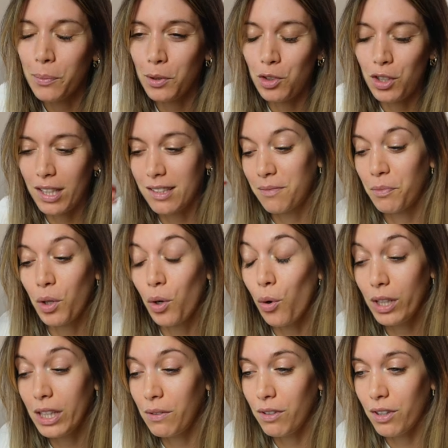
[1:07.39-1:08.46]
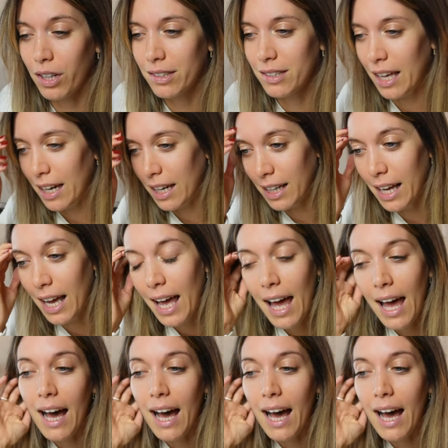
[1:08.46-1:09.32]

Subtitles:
which is already very exciting,